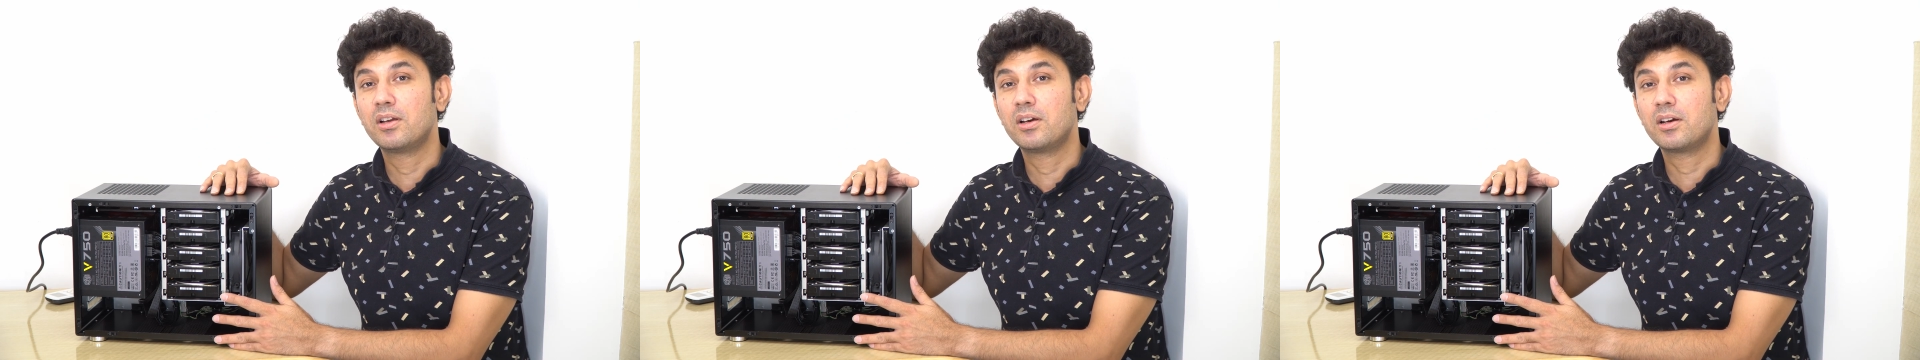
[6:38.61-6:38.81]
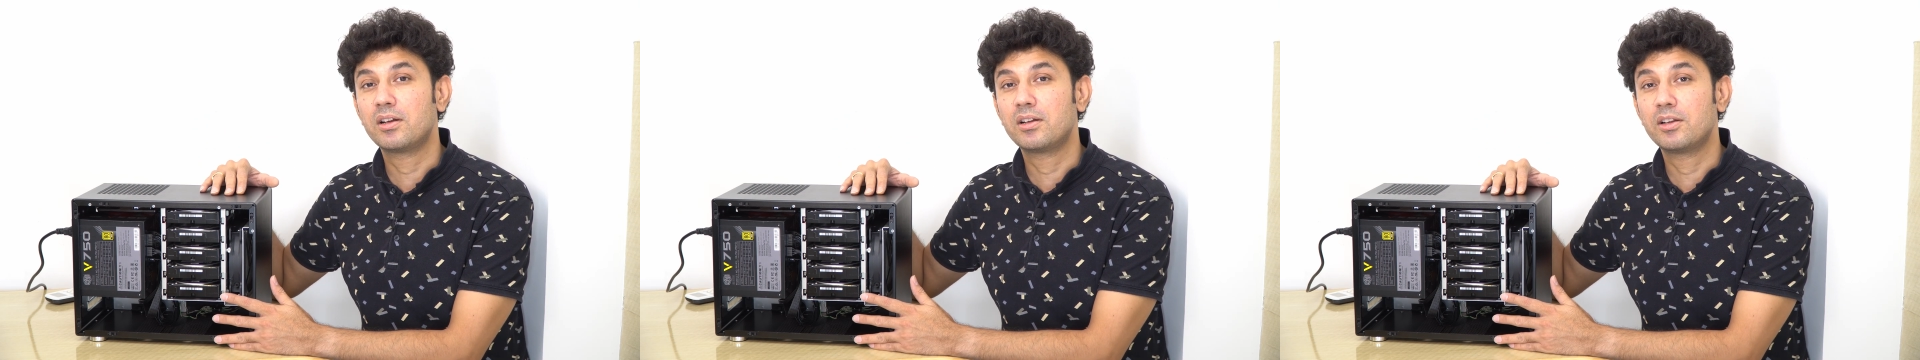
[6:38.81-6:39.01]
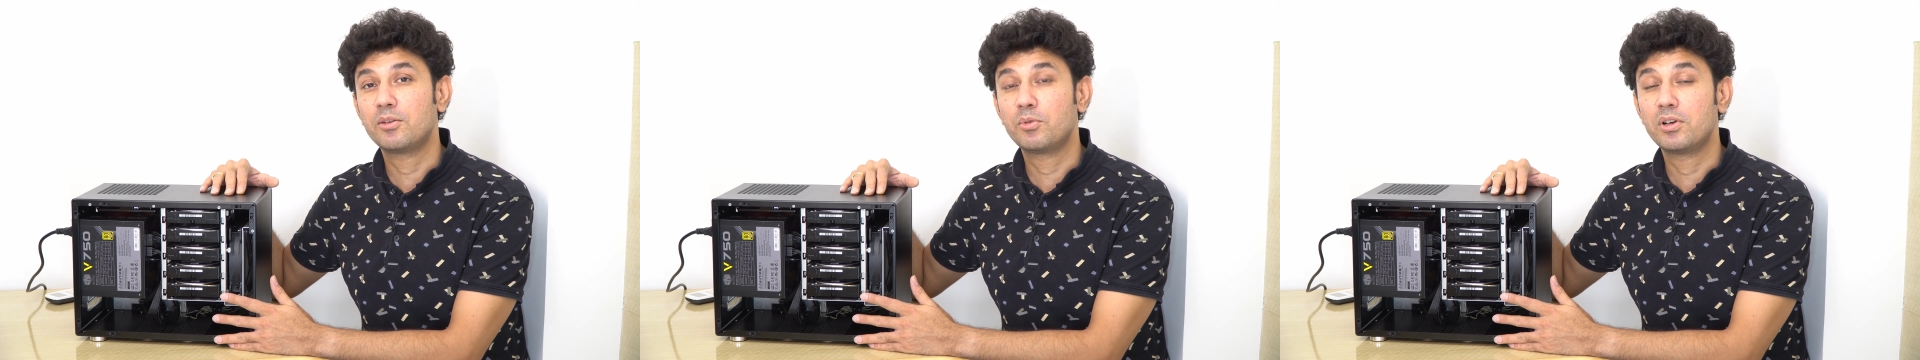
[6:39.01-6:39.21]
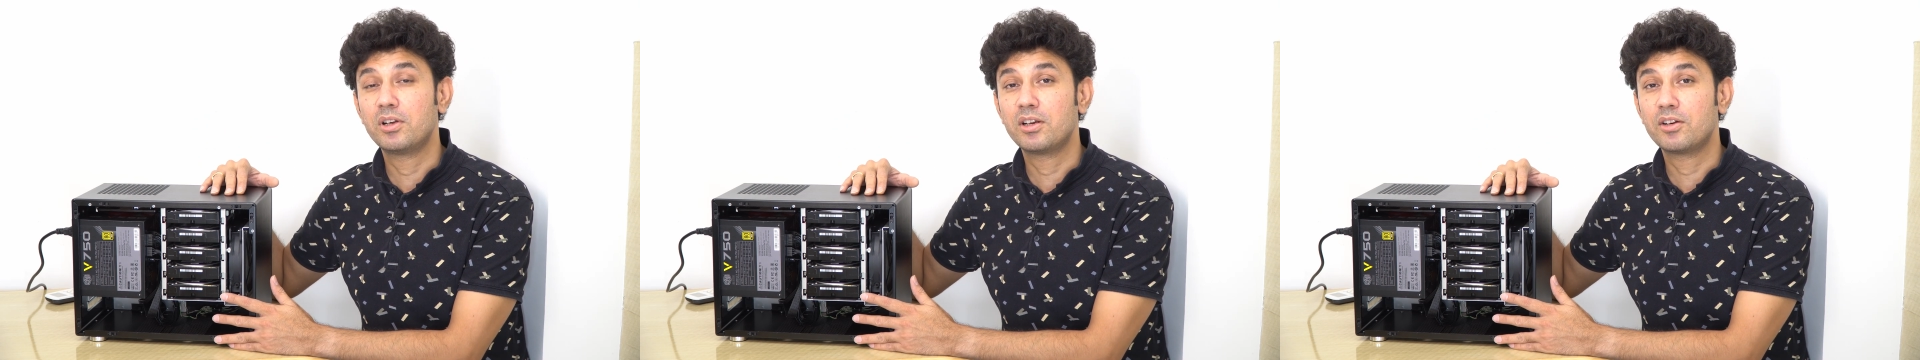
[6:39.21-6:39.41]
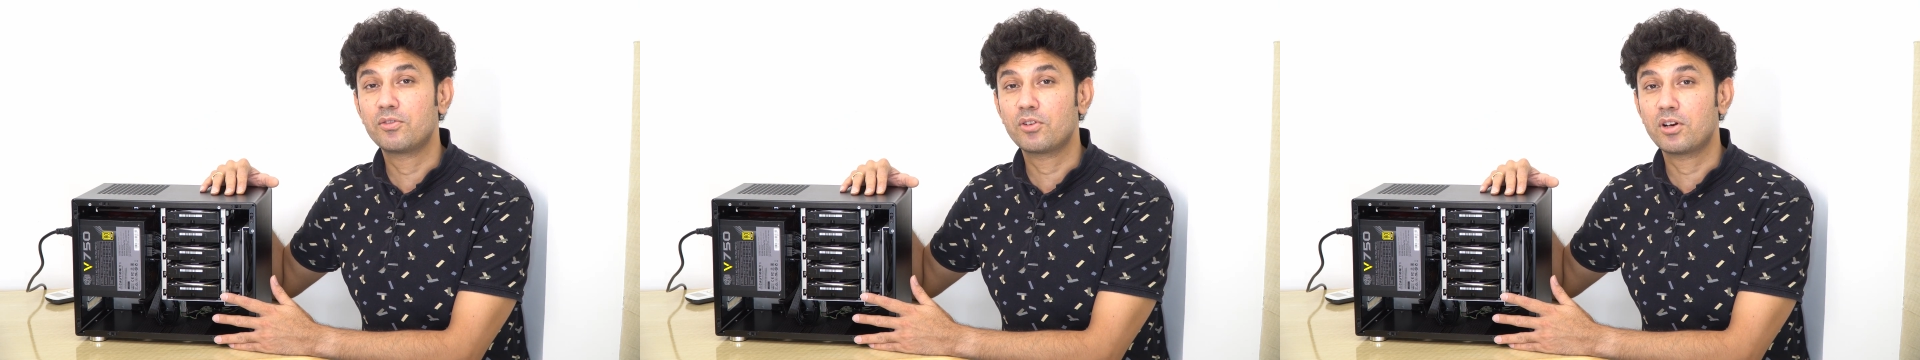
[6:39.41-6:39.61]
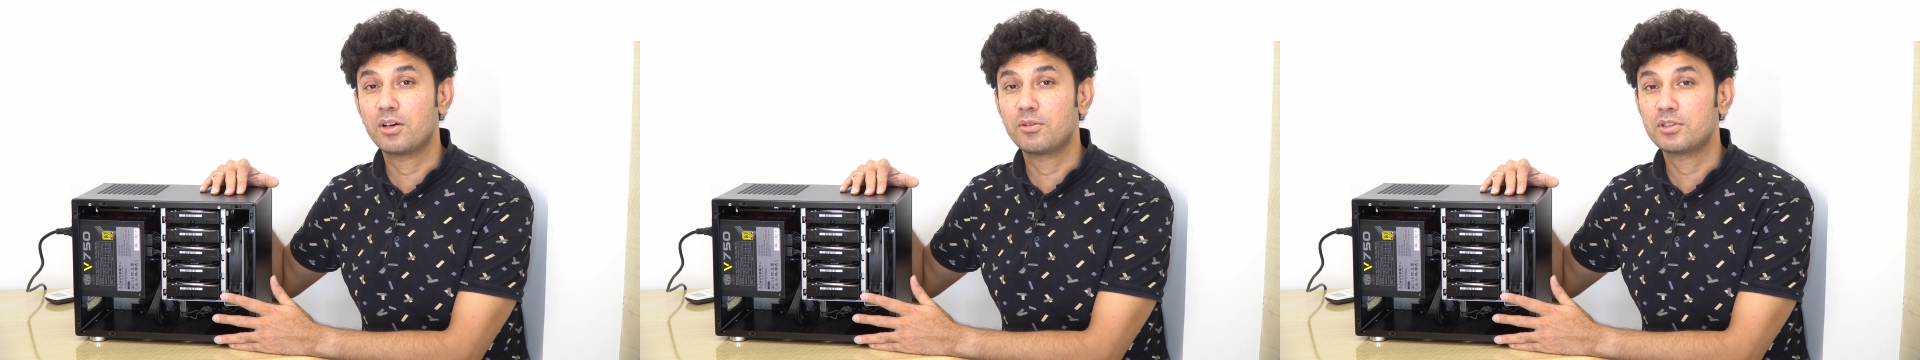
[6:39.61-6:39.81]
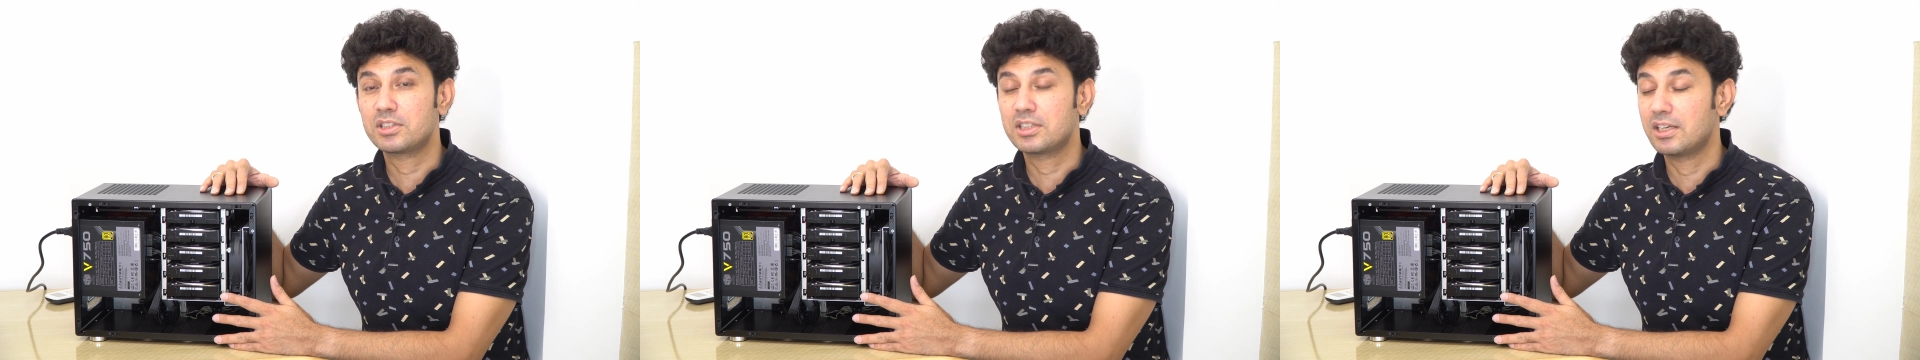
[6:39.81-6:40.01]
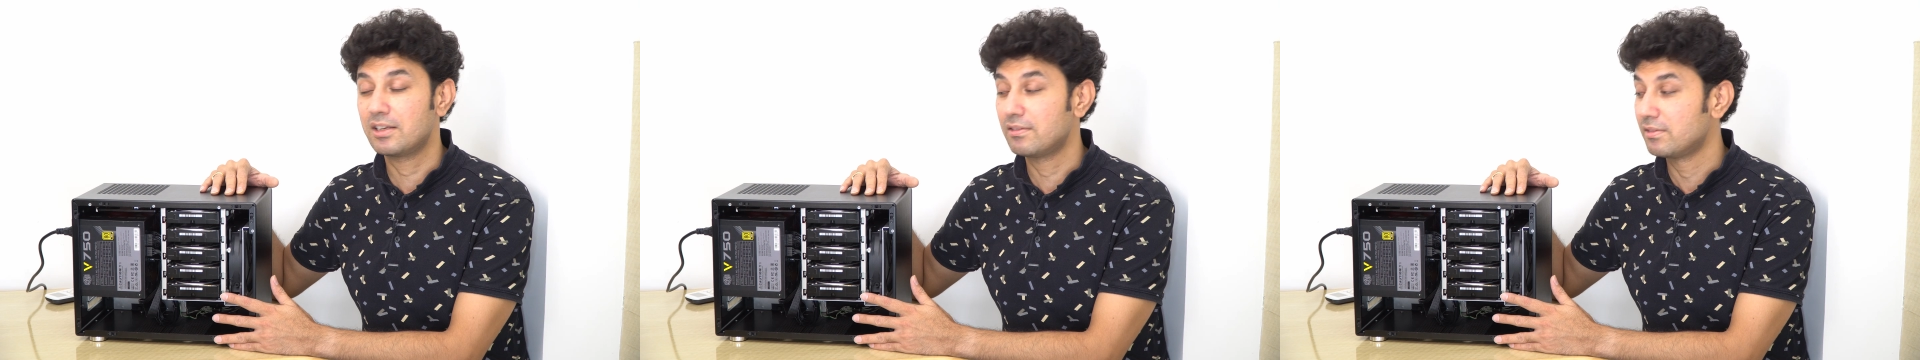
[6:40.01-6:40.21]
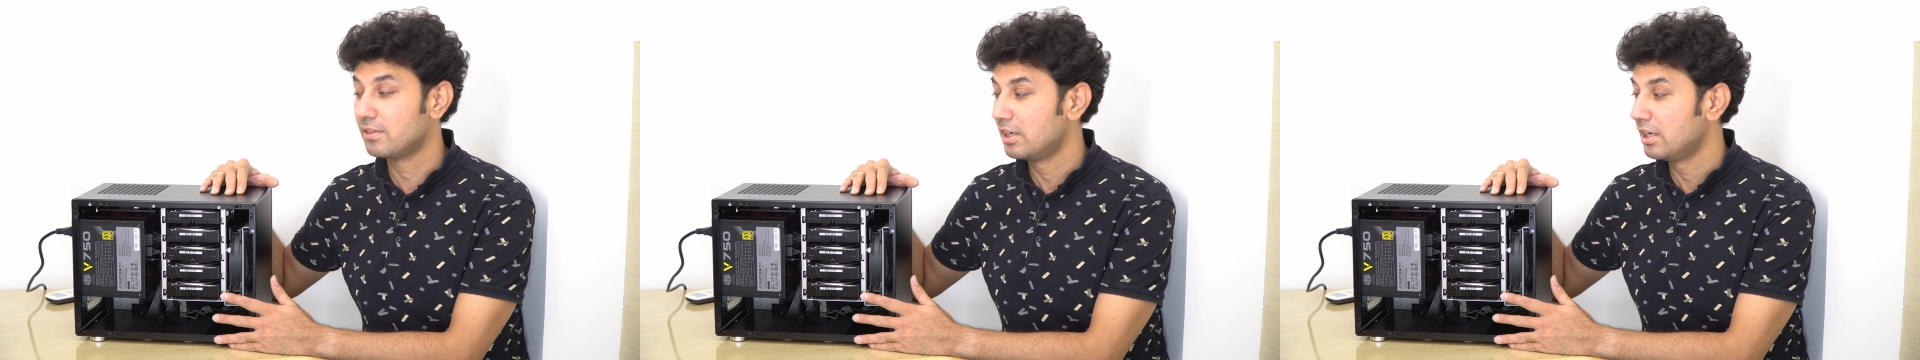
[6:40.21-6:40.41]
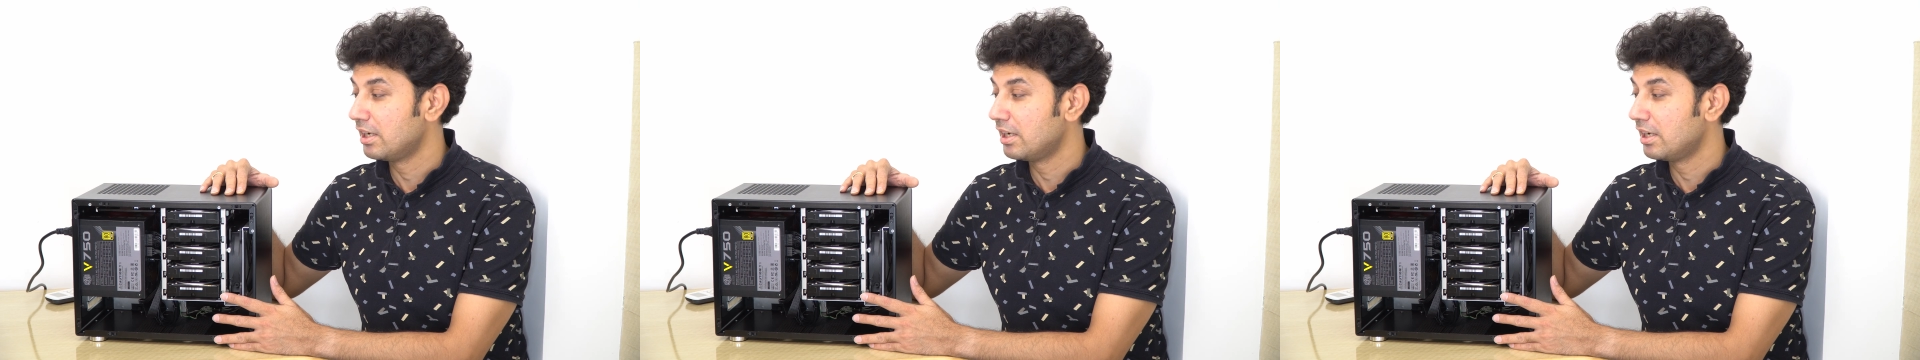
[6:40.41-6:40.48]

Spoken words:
that we did for ourselves,